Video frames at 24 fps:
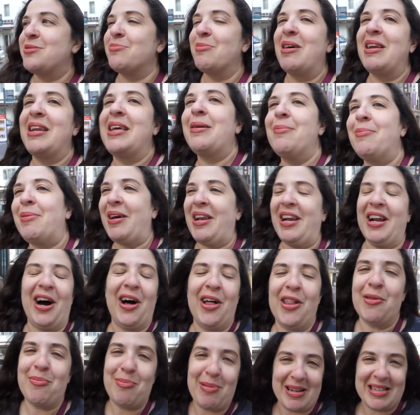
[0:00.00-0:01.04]
money, but
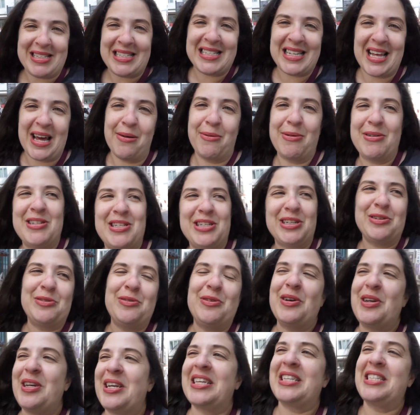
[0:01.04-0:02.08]
all the places I went to
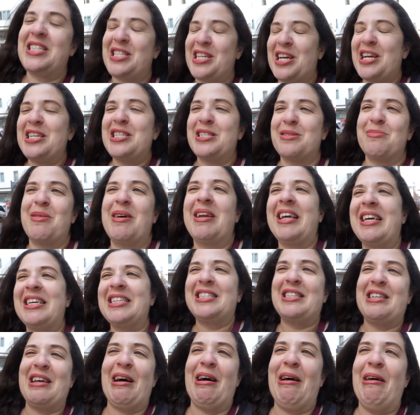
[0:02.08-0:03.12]
wouldn't exchange money,
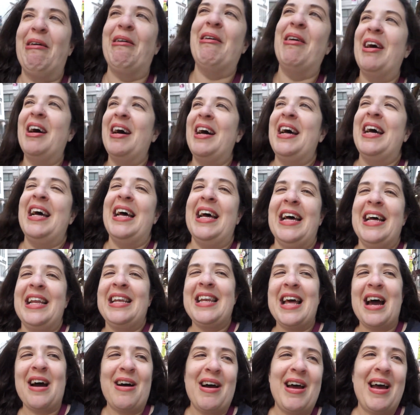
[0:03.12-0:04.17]
so
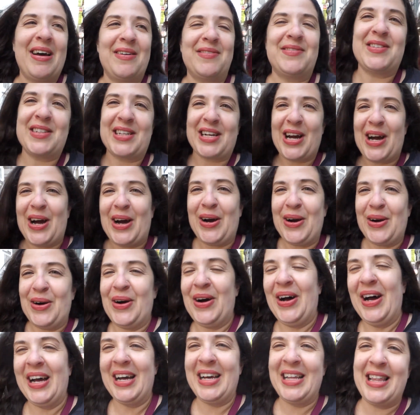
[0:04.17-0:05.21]
now I have to go.
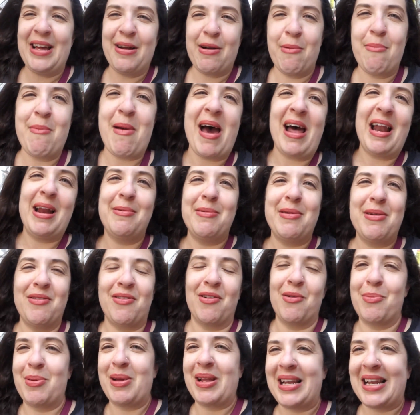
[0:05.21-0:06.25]
They were mad at me for
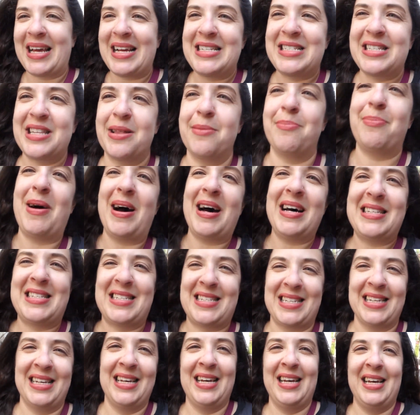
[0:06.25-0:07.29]
being late to the
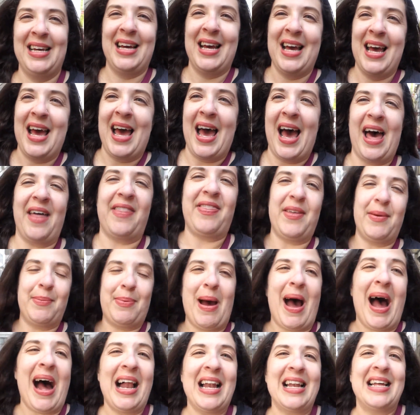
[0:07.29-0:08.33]
bus at the
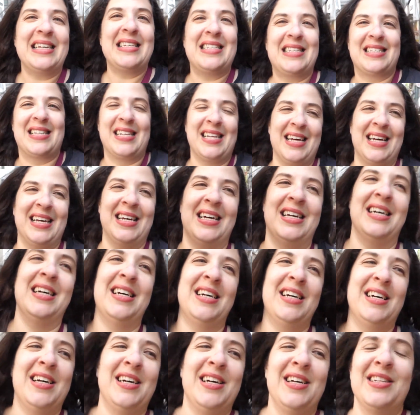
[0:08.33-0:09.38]
palace.
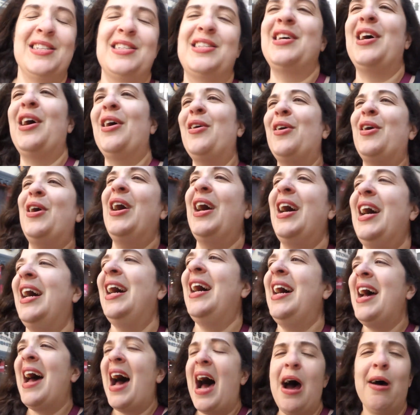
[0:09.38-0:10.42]
So
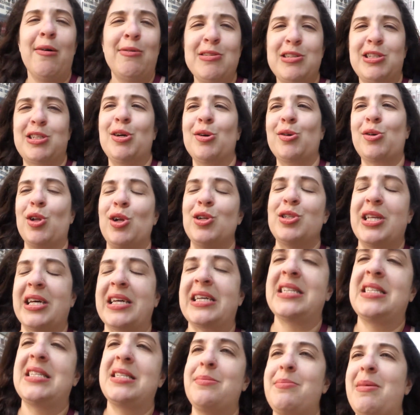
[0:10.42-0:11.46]
I was so close I
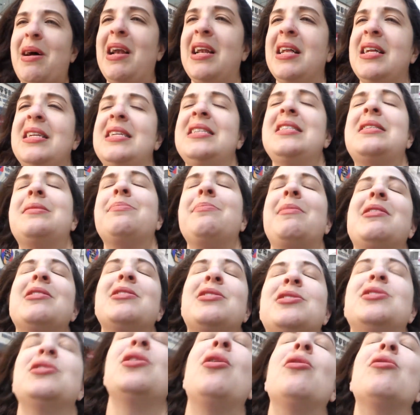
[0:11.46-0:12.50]
could smell it. It smelled
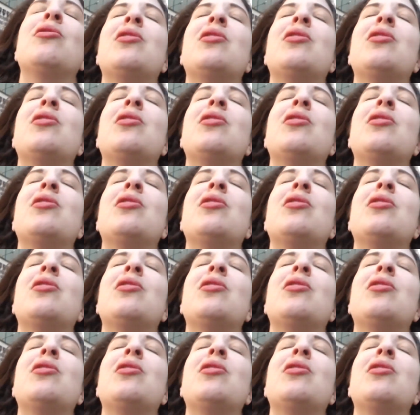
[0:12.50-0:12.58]
so